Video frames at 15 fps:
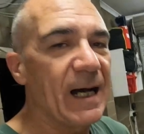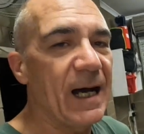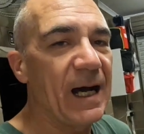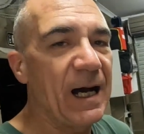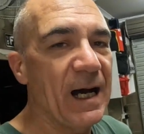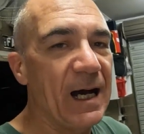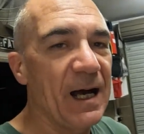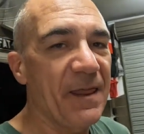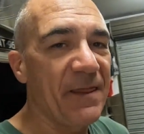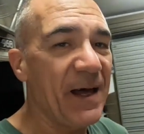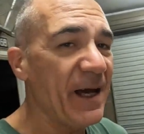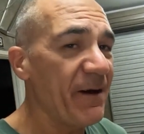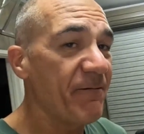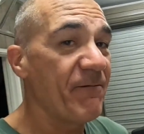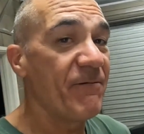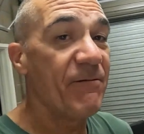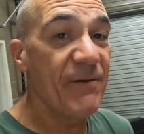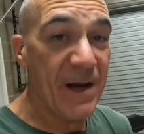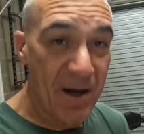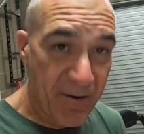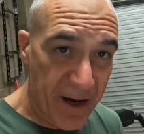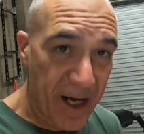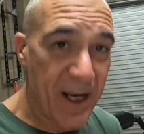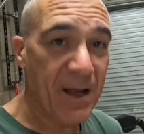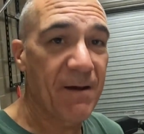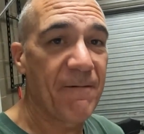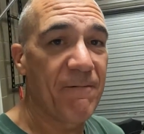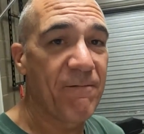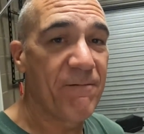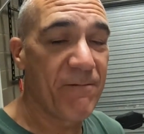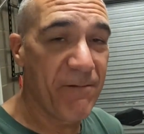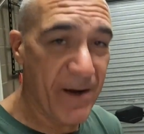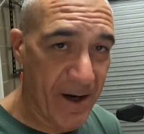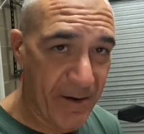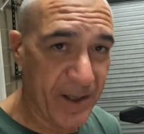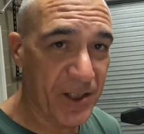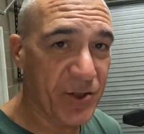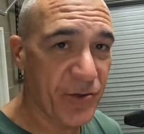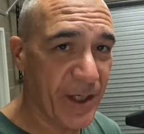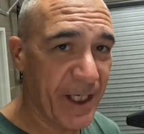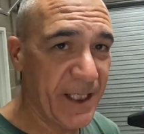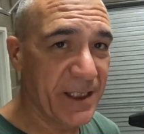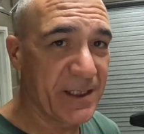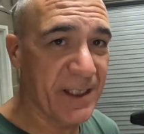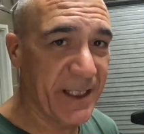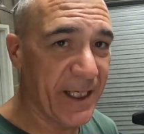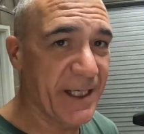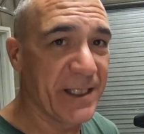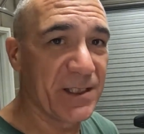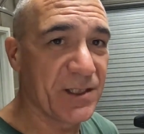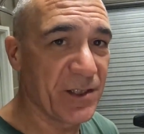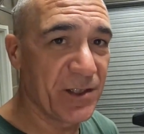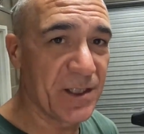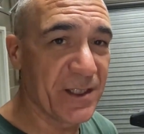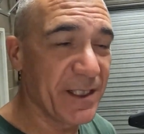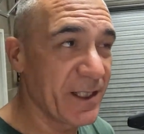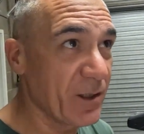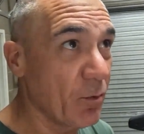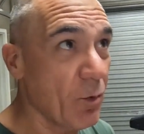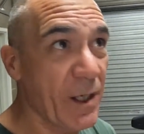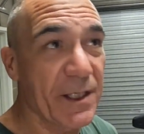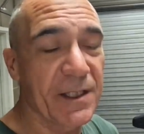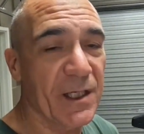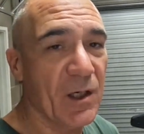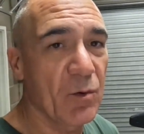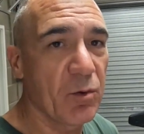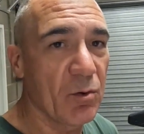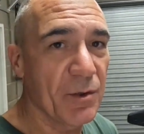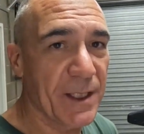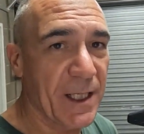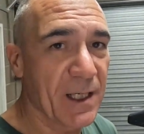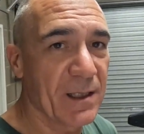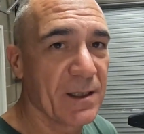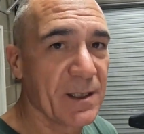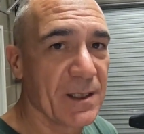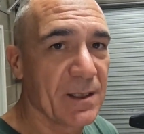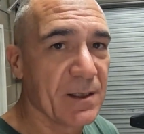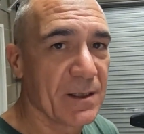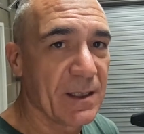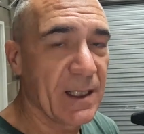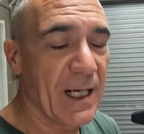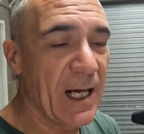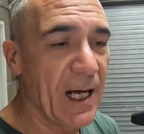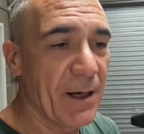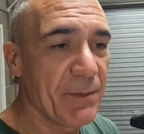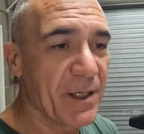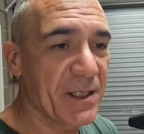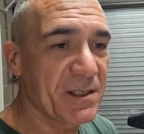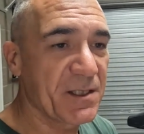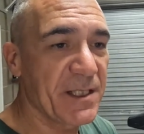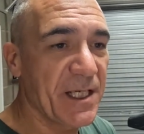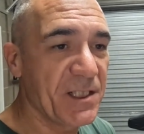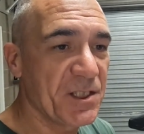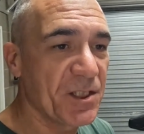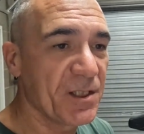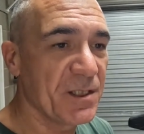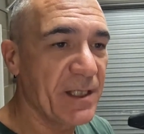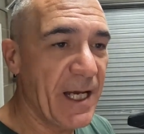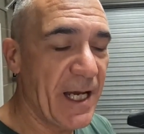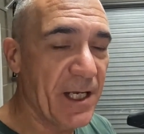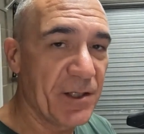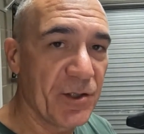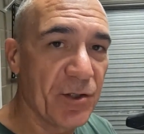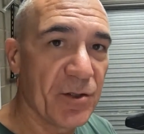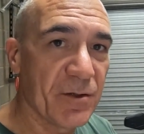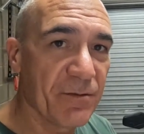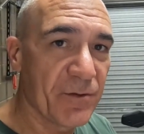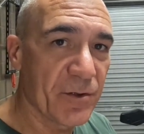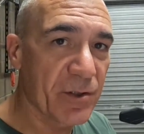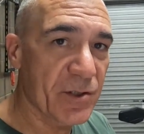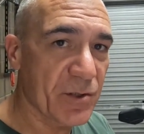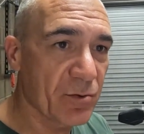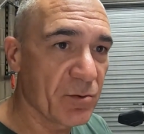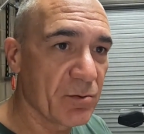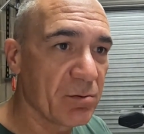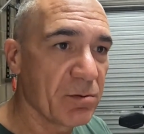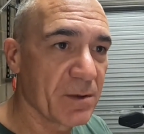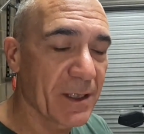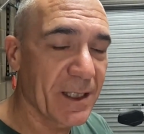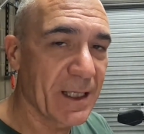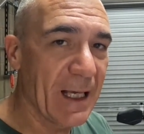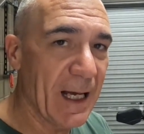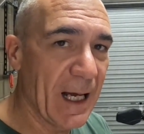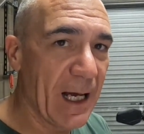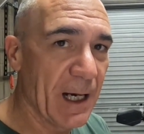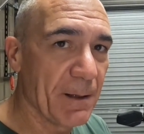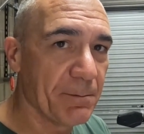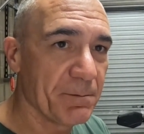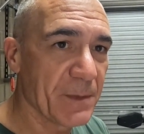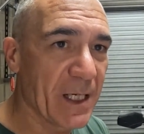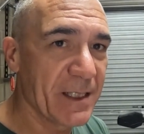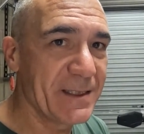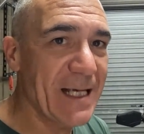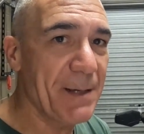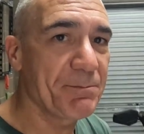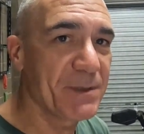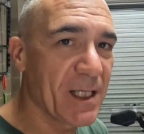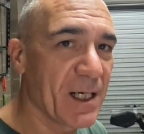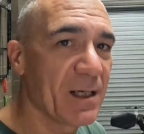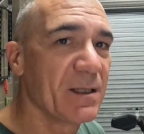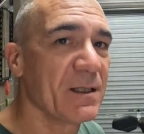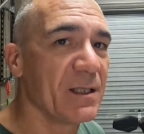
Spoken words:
are very, very tricky to get into. You need a 1 1/4 extension and universal adapter.